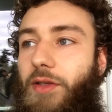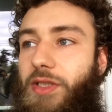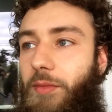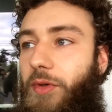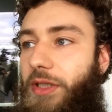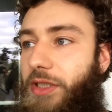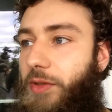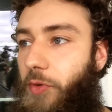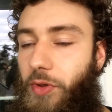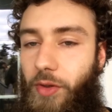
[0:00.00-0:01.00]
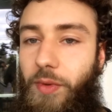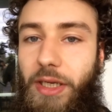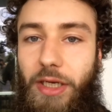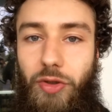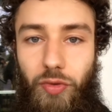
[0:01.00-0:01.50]
someone is smoking
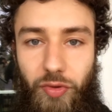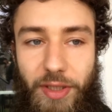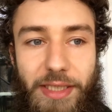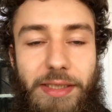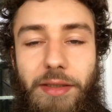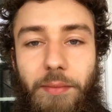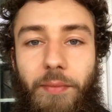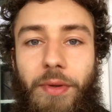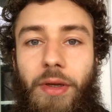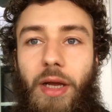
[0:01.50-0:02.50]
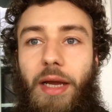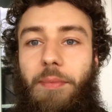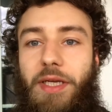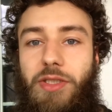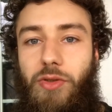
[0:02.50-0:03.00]
weed and you test him,
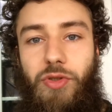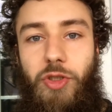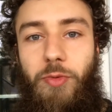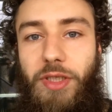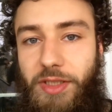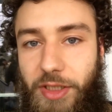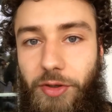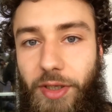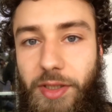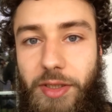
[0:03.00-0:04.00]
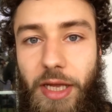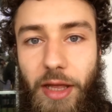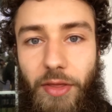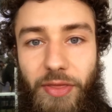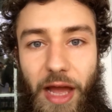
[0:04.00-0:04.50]
but he's also smoking cigarettes,
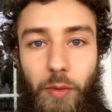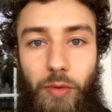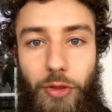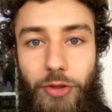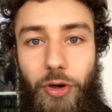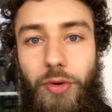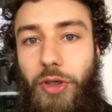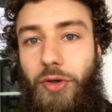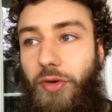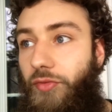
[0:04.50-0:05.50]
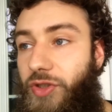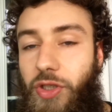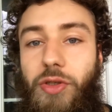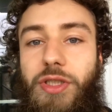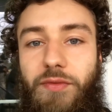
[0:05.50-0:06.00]
that will throw your
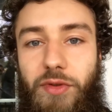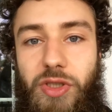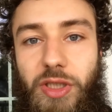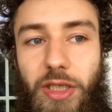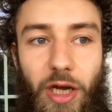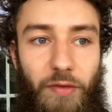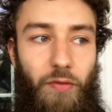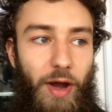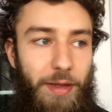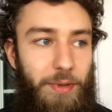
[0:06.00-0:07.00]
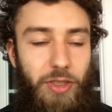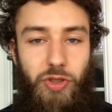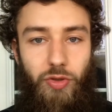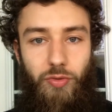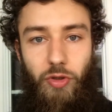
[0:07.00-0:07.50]
results of your study off. Why?
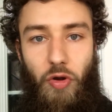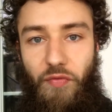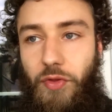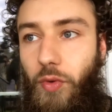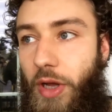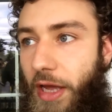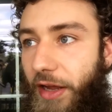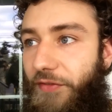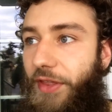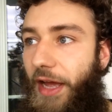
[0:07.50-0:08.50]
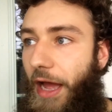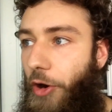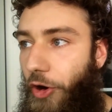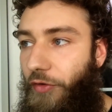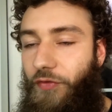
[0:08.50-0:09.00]
Because you don't know if the
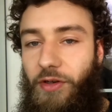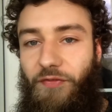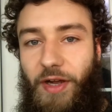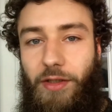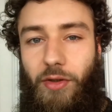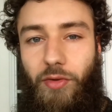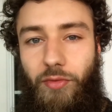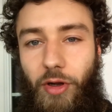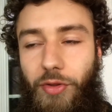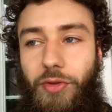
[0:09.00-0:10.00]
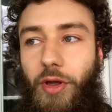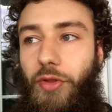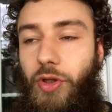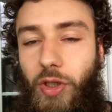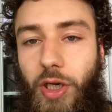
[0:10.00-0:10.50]
hurtful effect on
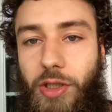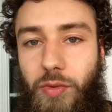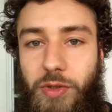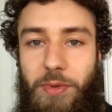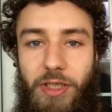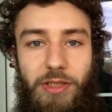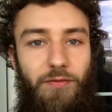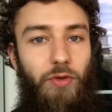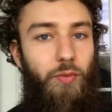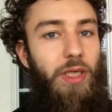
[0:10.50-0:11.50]
the lungs was because of the